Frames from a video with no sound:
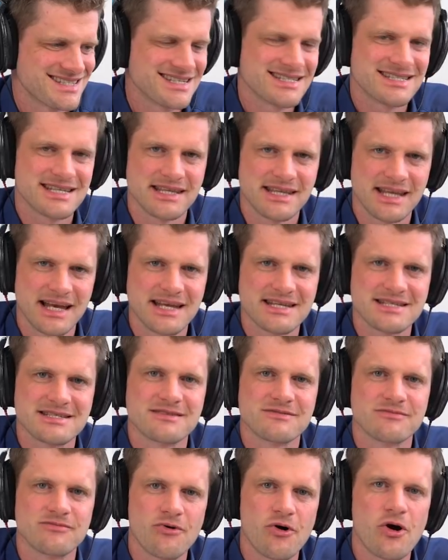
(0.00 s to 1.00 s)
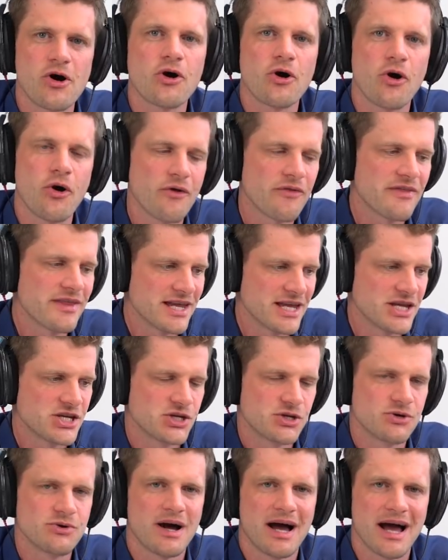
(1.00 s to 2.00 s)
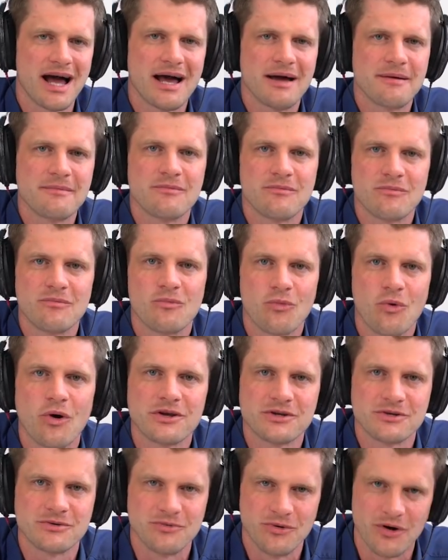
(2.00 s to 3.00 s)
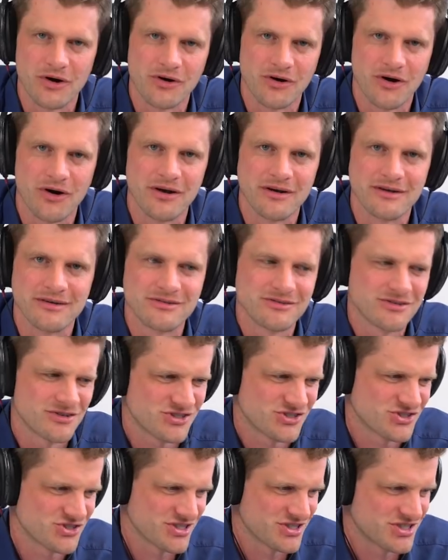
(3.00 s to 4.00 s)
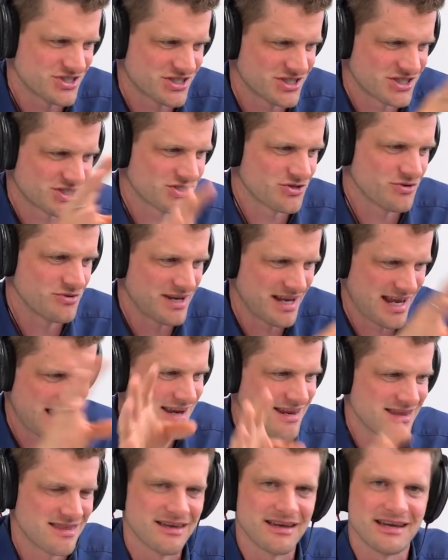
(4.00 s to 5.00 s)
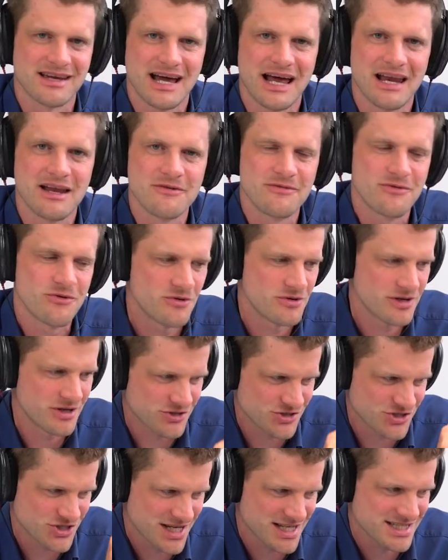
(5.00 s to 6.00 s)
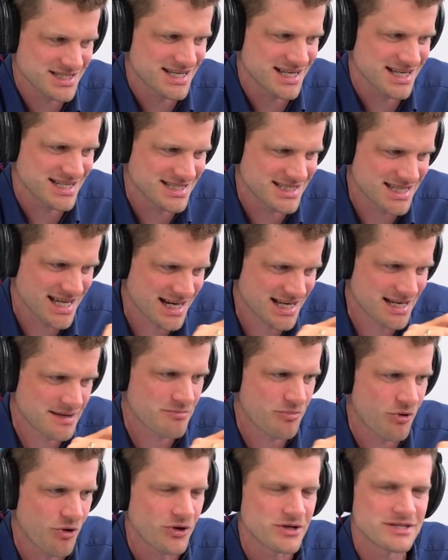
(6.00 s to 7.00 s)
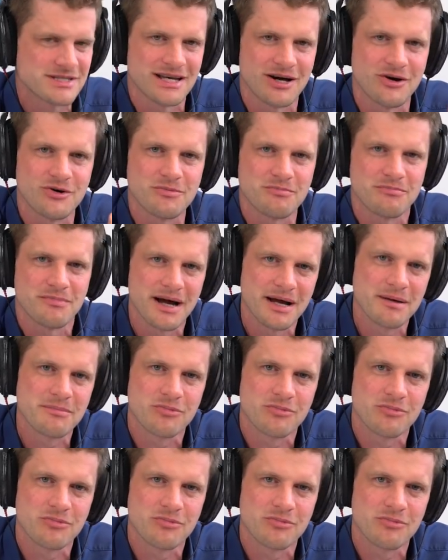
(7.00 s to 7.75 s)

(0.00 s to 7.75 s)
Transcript: this analysis work on the issue I want to work on, not just showing anything colorful, now, just exactly points out my